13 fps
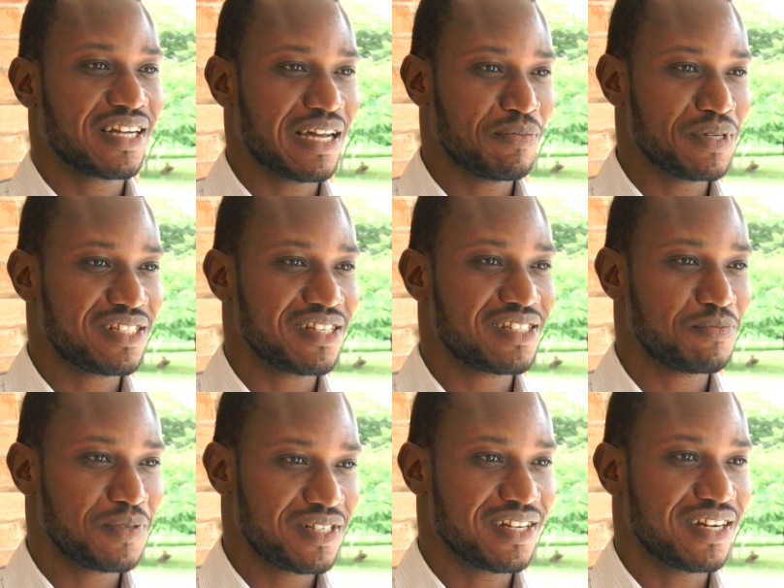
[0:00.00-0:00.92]
climate change
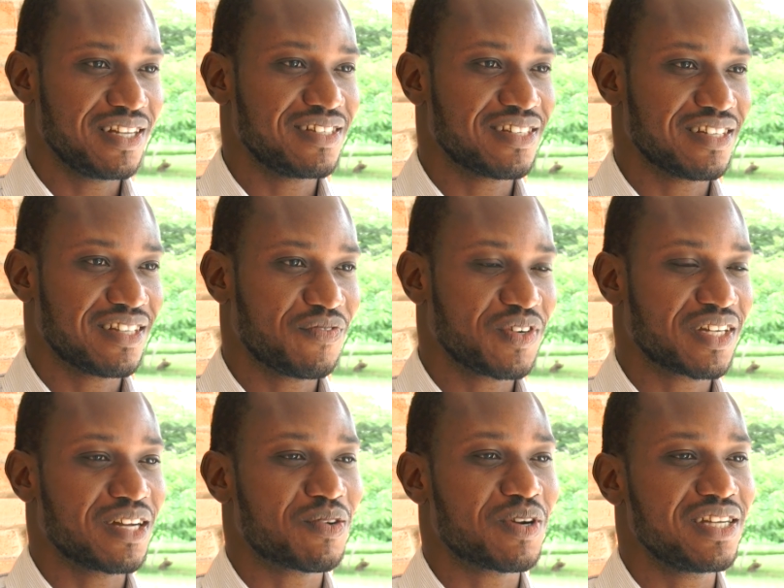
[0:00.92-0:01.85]
specialist at
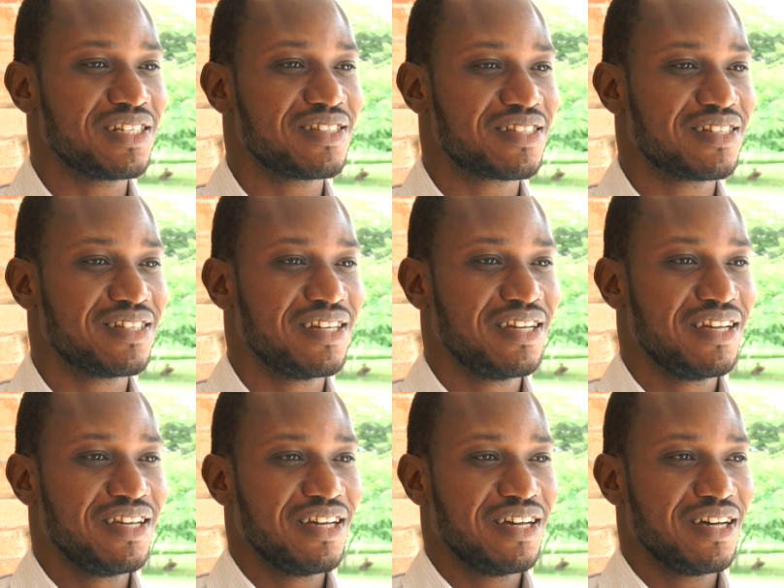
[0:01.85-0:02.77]
Africa Rice
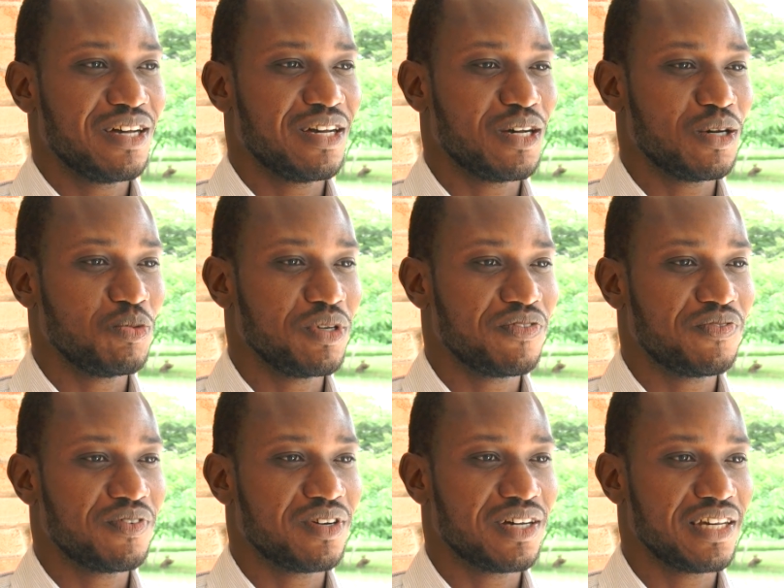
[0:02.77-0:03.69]
uh, with
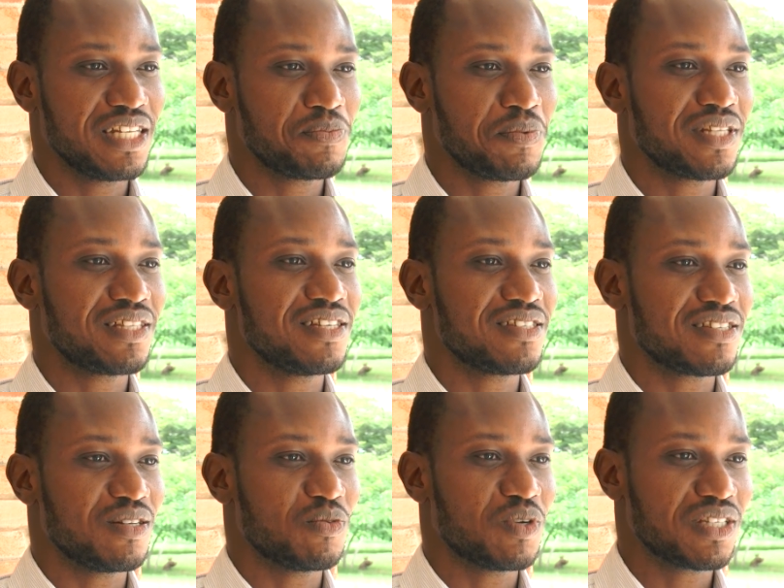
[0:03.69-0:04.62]
uh, expertise
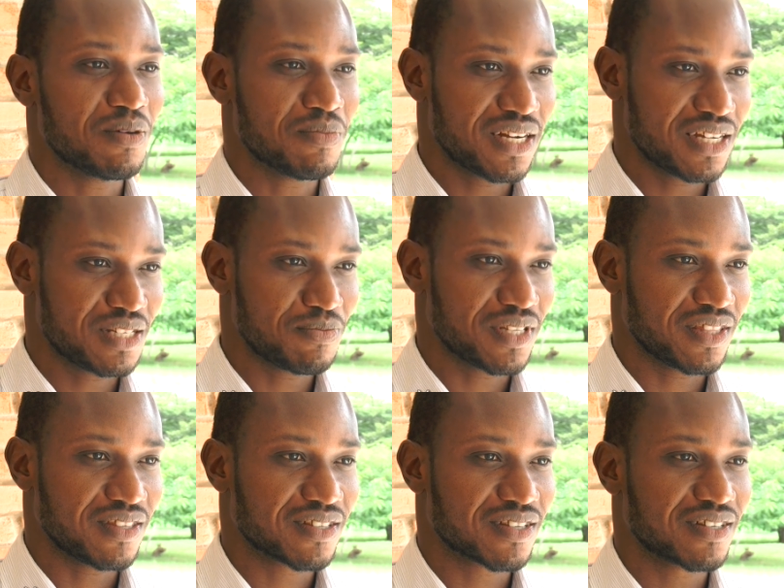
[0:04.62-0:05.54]
in water management.
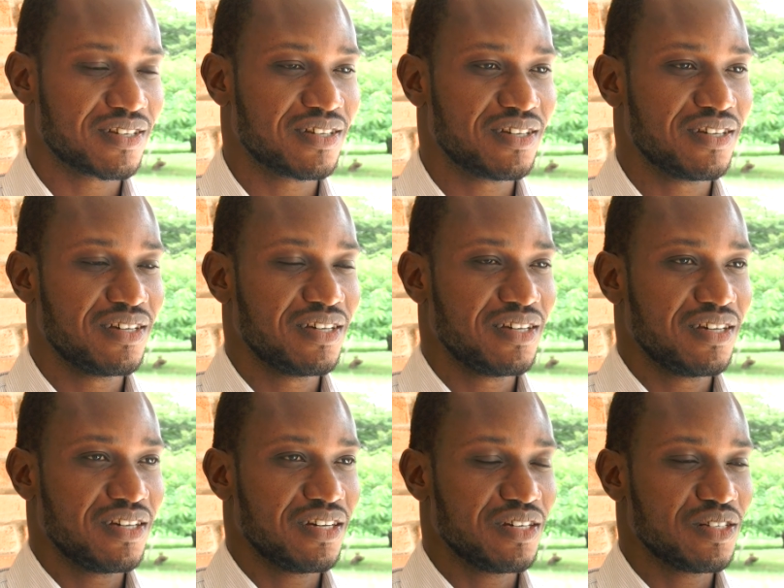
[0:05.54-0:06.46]

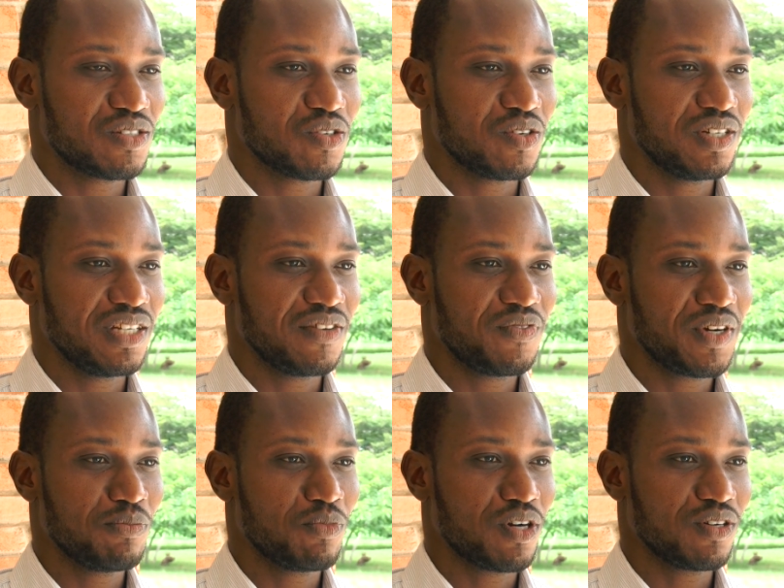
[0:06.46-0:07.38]
So in the
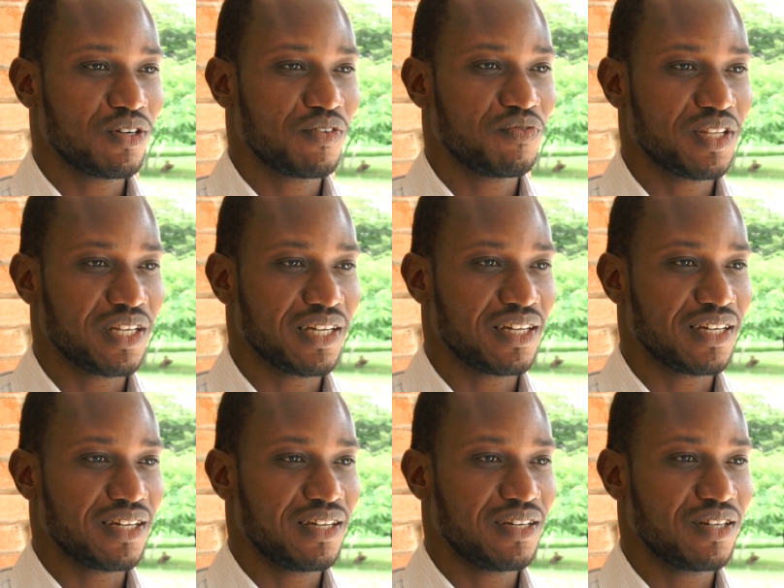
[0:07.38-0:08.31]
framework of the,
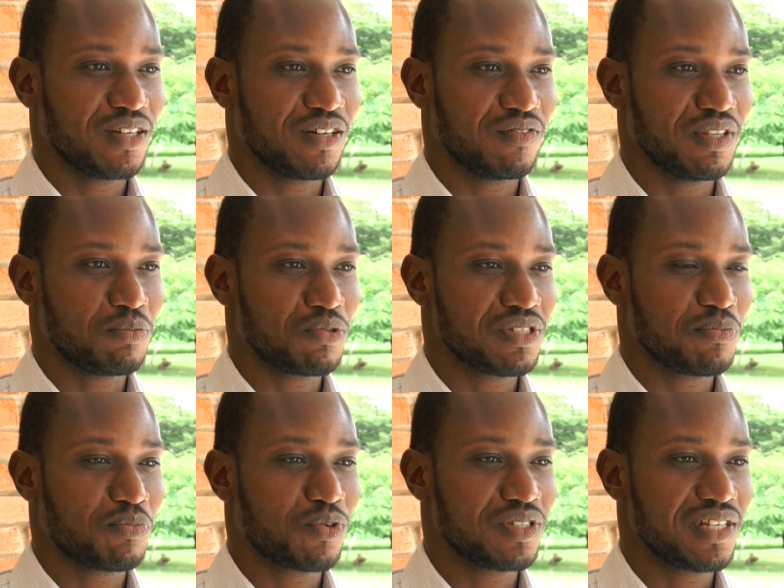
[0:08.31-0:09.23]
of the PROSA
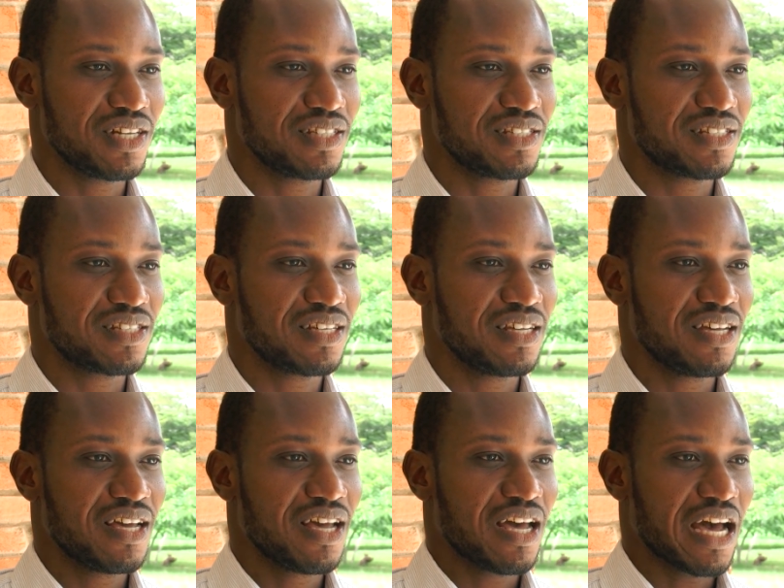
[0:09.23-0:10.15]
project,
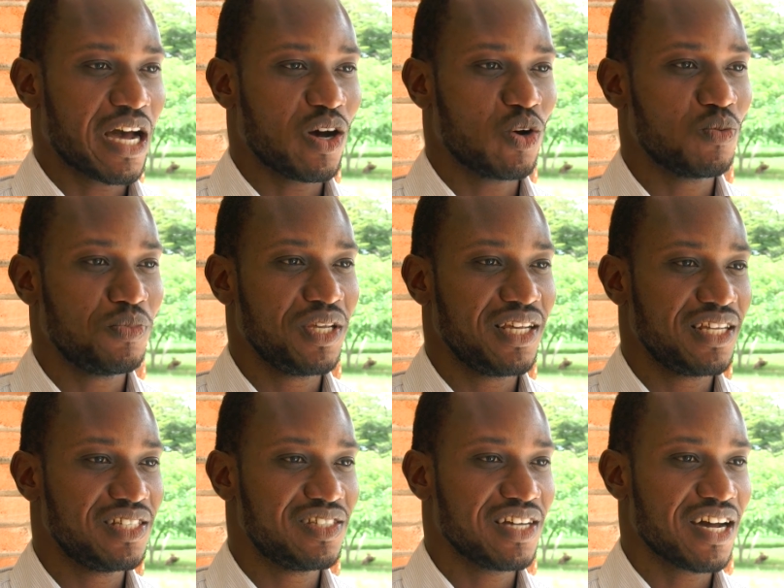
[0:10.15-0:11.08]
I will be
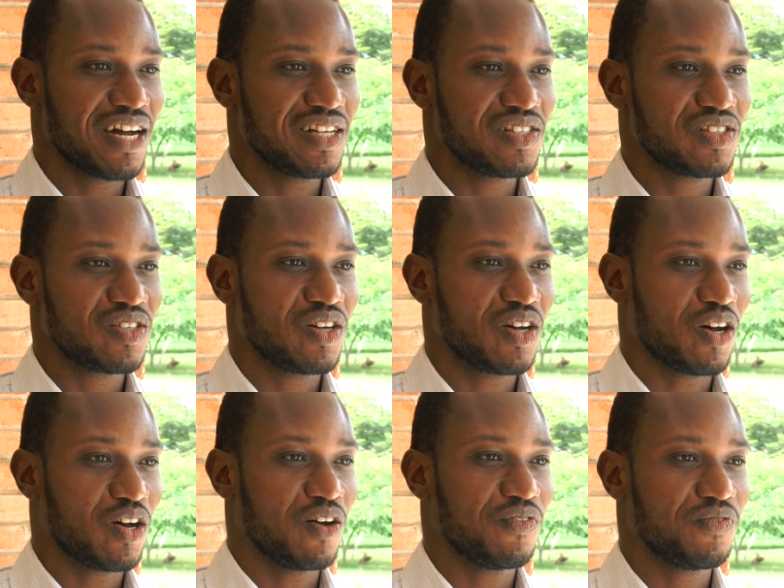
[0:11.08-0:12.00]
in charge
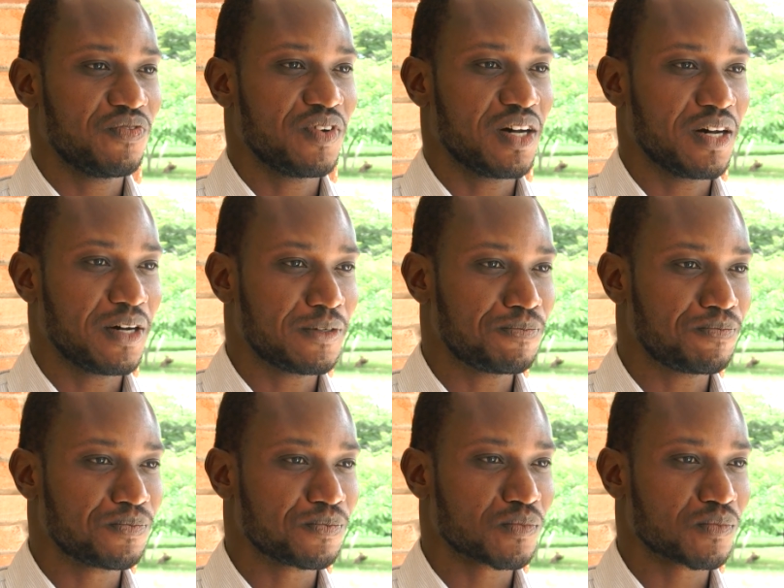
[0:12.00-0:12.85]
of um,